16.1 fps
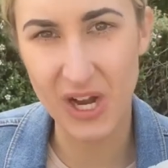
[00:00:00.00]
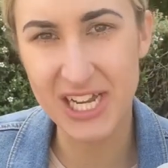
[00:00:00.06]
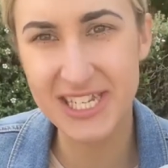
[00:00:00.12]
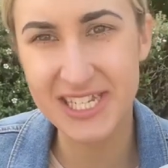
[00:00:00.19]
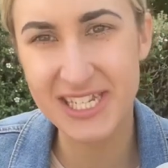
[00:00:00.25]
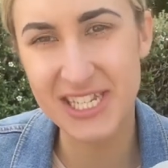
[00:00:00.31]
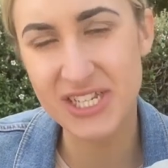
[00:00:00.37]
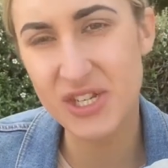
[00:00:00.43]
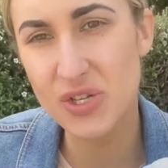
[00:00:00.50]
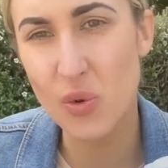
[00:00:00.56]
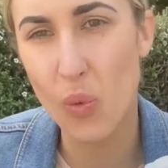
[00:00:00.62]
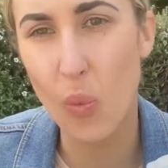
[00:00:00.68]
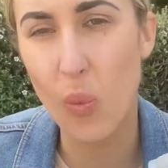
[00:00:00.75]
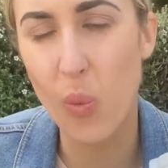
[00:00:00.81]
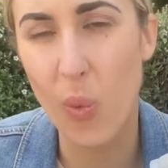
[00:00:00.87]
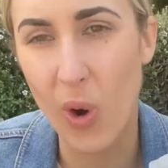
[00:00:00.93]
I didn't
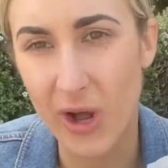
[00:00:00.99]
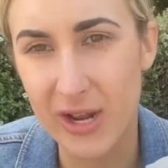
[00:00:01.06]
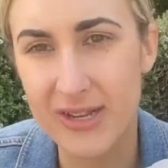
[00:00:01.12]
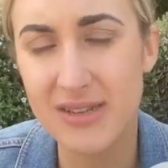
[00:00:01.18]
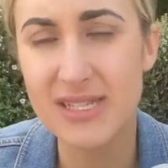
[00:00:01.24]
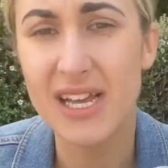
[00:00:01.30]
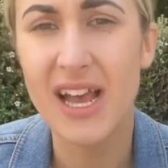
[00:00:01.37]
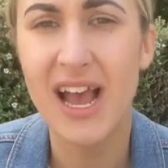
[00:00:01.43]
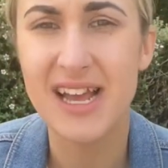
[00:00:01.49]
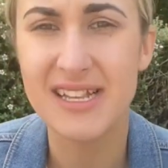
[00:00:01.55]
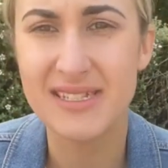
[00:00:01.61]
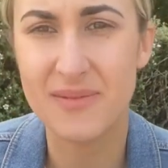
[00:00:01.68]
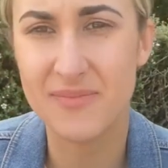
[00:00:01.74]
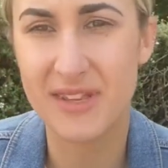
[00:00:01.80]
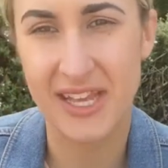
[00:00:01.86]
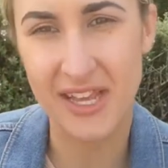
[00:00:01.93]
want
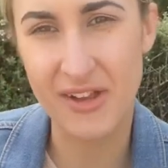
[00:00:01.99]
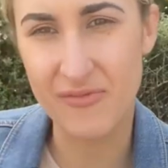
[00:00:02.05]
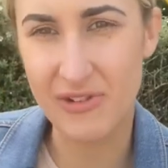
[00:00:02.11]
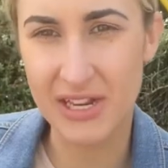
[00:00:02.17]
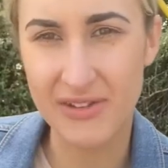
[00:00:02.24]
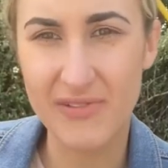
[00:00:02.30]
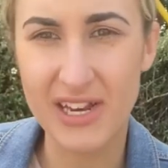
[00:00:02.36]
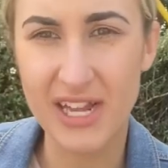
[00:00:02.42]
something really,